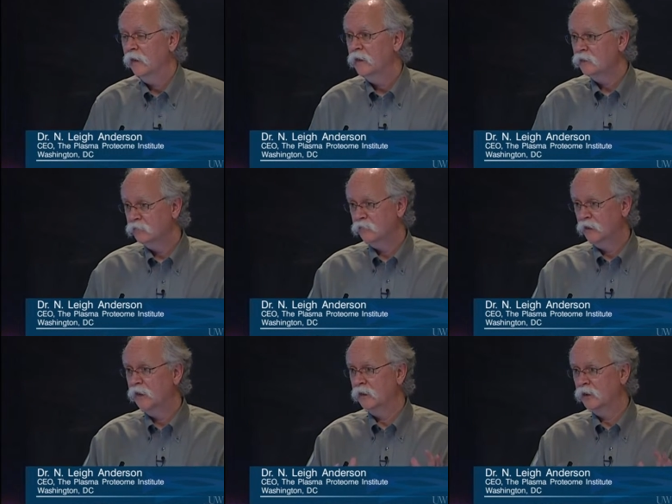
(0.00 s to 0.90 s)
if,
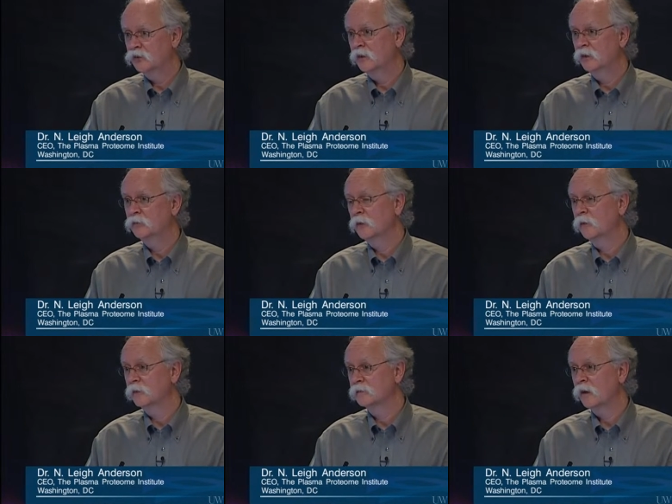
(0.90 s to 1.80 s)
in addition to doing the
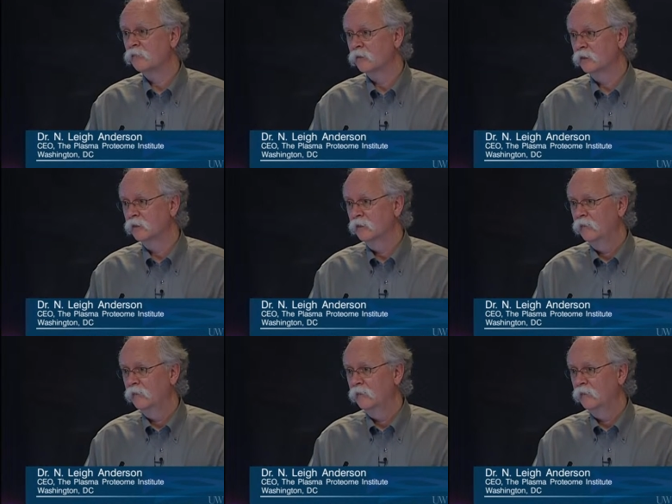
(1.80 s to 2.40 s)
discovery,